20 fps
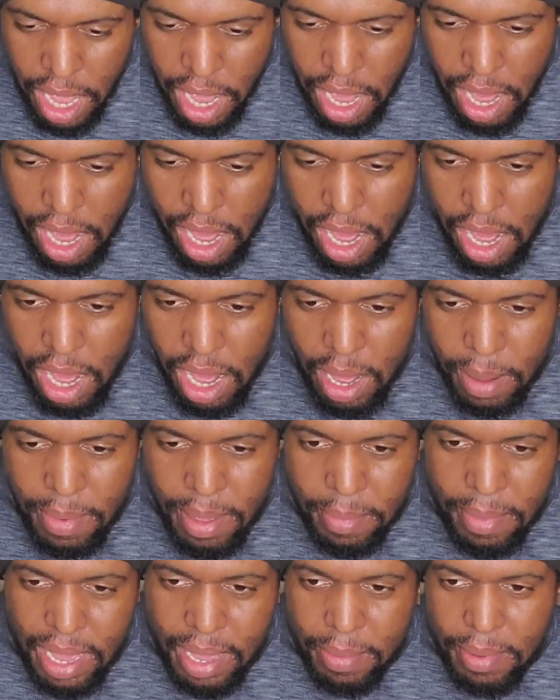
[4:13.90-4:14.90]

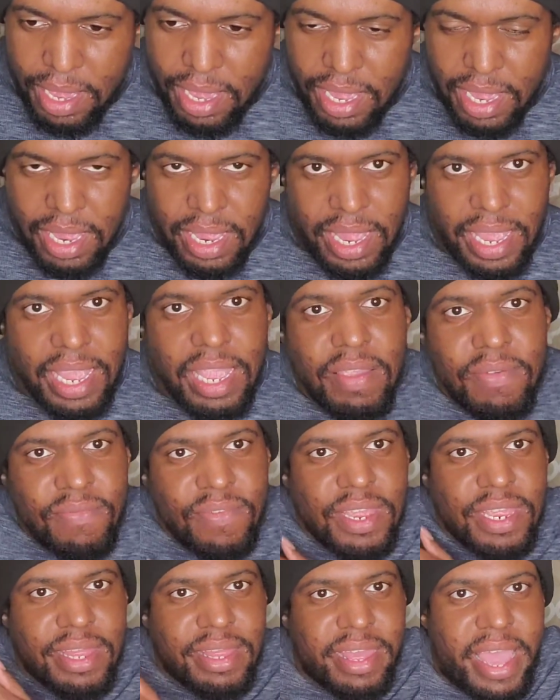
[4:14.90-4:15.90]
And maybe he
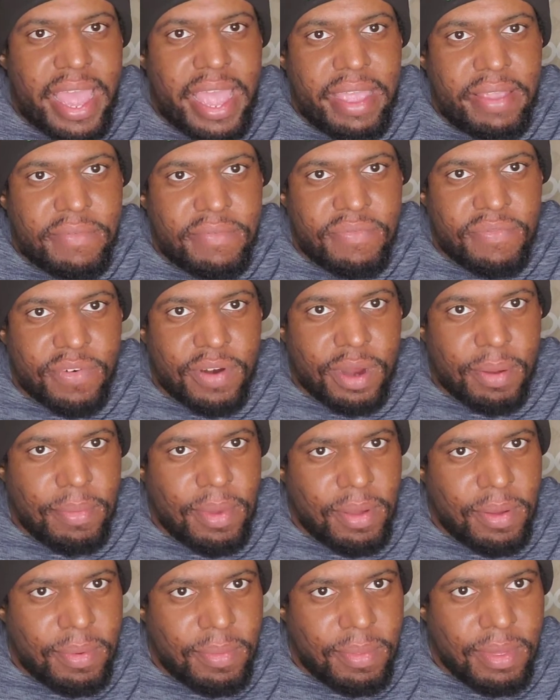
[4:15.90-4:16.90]
envied that from
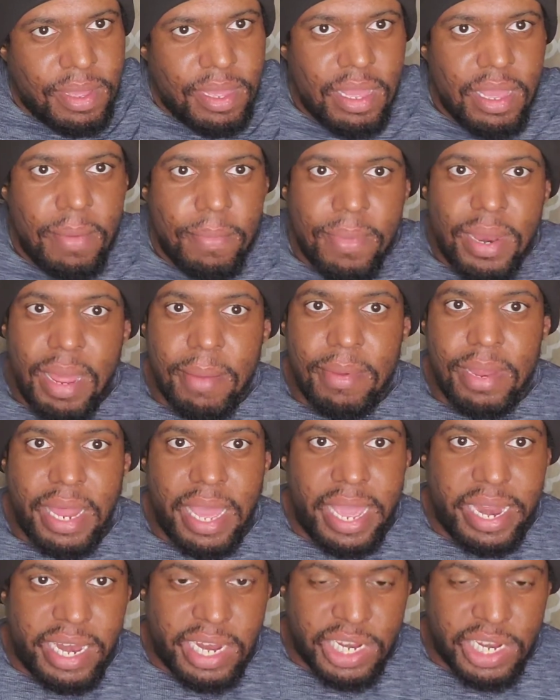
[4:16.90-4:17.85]
him. But I'm glad they